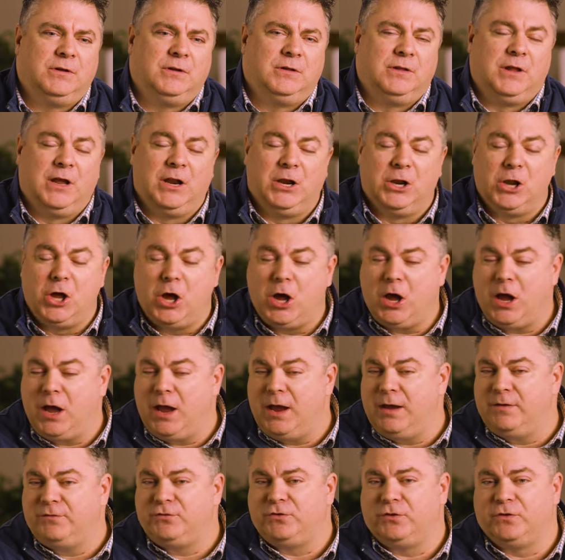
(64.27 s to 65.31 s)
their
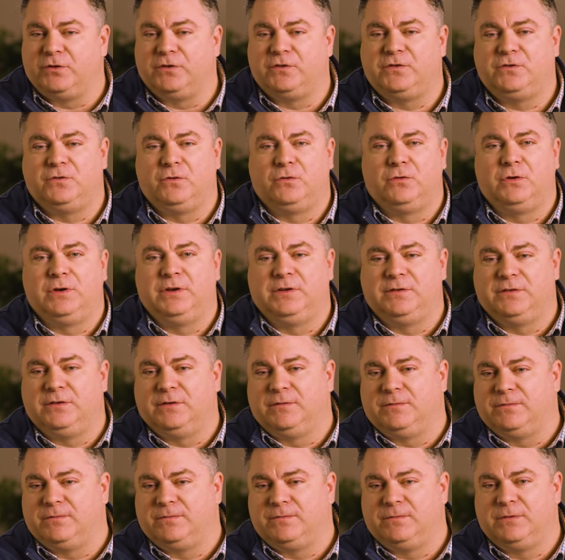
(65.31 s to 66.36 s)
lives, or the stories
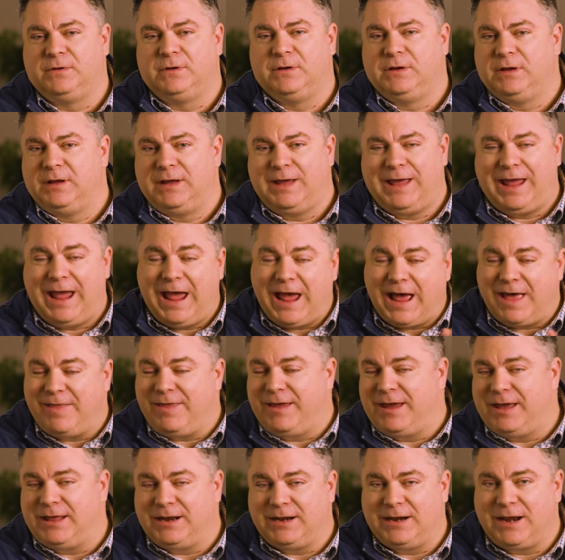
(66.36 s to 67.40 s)
of how
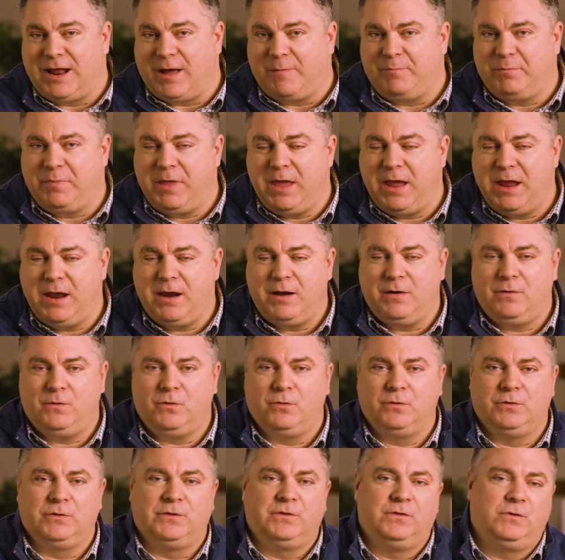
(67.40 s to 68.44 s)
they ended up there,
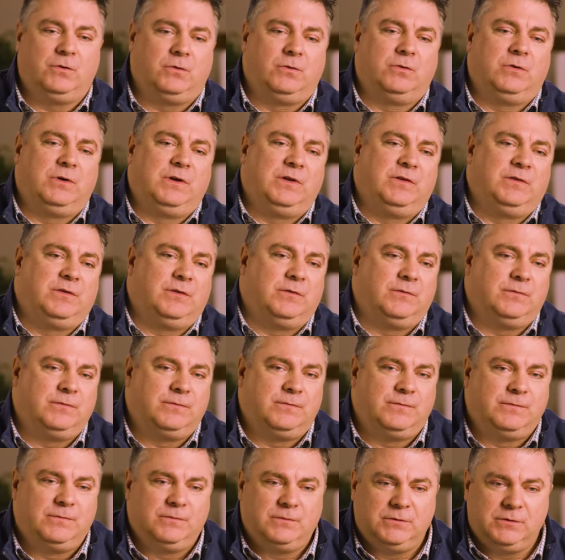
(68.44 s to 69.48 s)
or the stories of
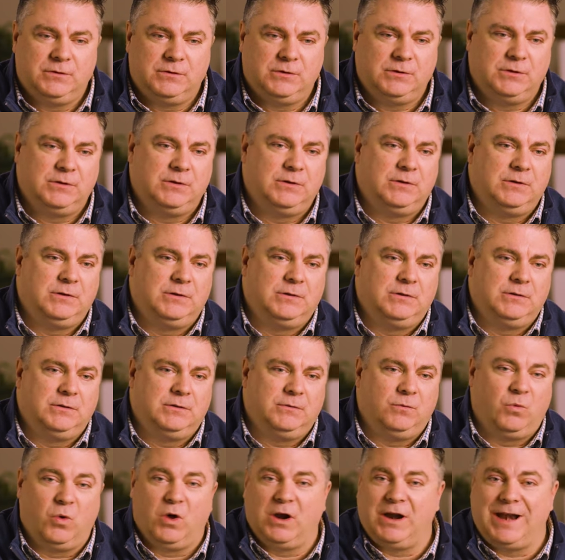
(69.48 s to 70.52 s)

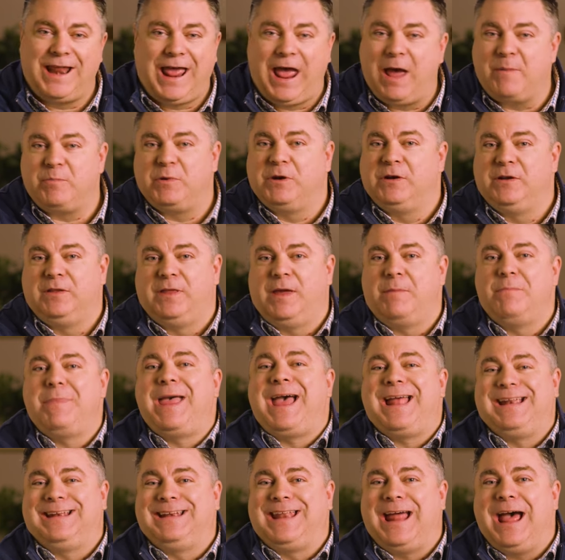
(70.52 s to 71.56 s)
what had happened to them
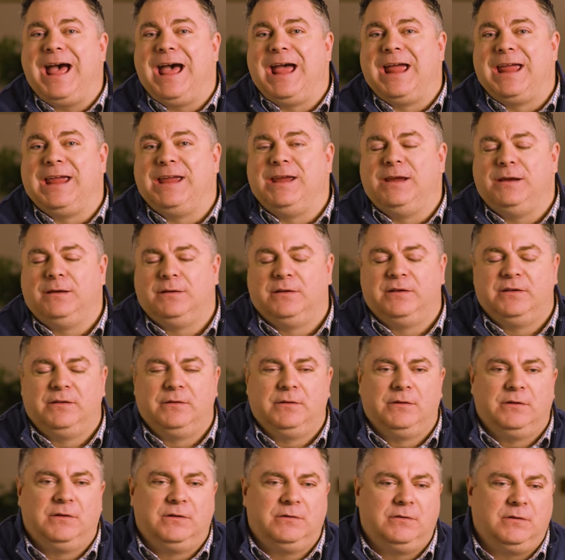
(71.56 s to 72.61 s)
that day,
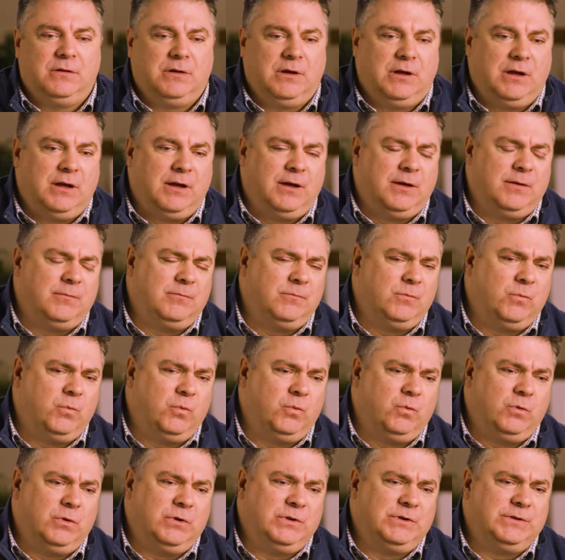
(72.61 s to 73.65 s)
um,
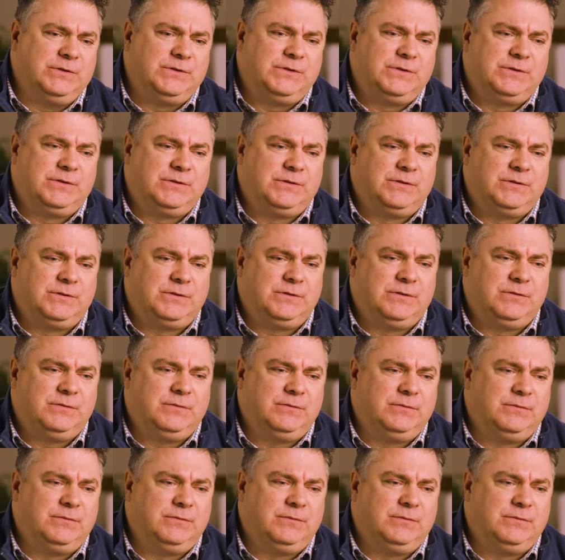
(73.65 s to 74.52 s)
was,